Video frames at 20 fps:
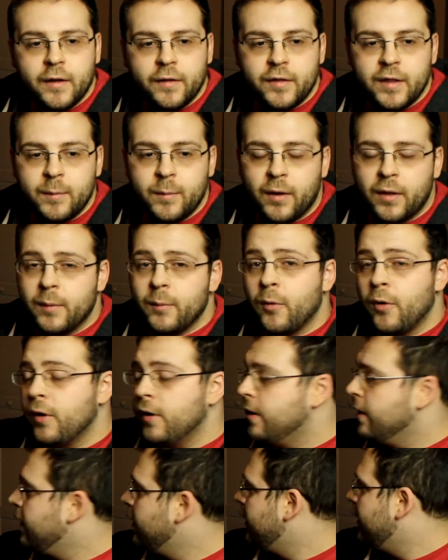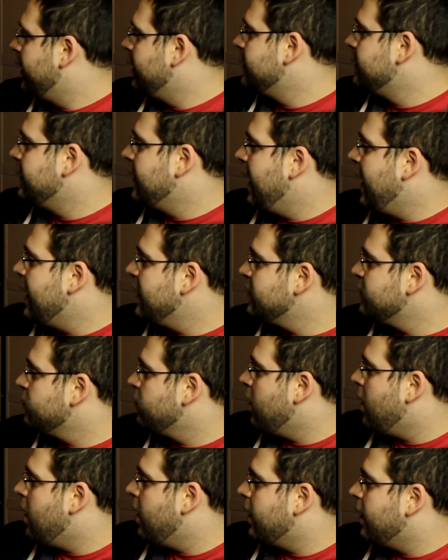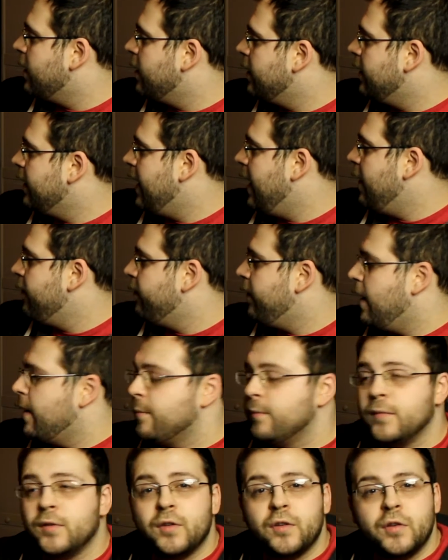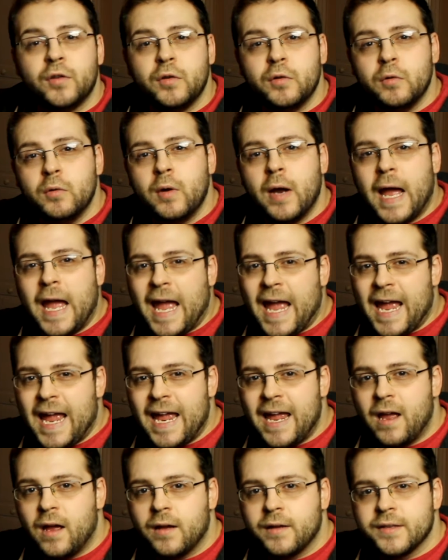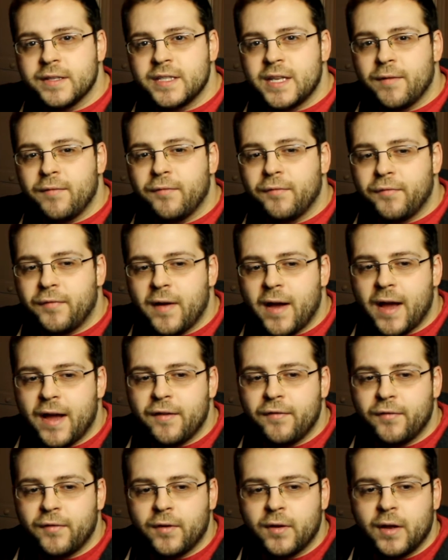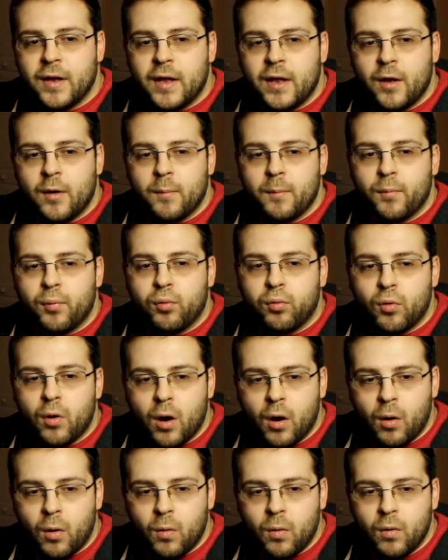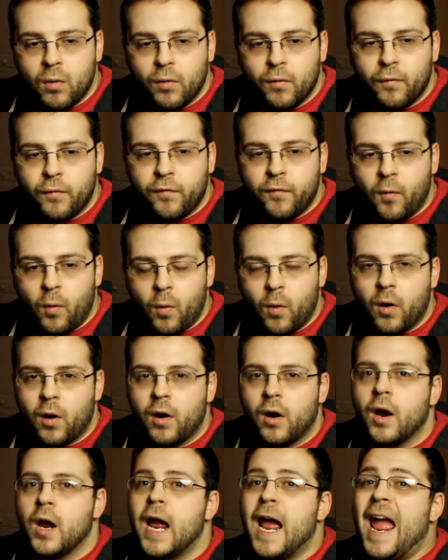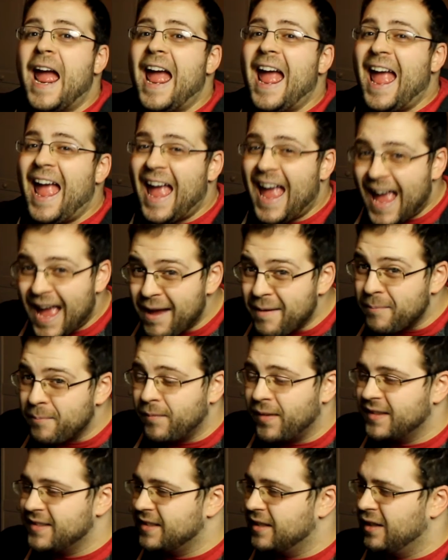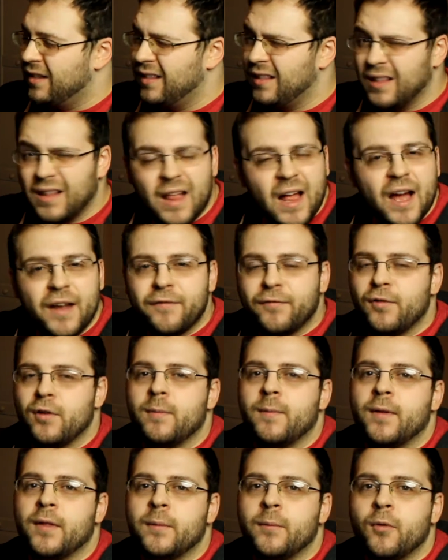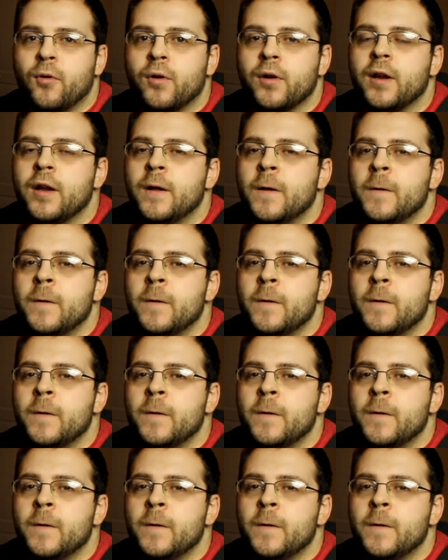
The motherboard is an ASRock FM2A75 Pro 4M. That's a lot for a motherboard.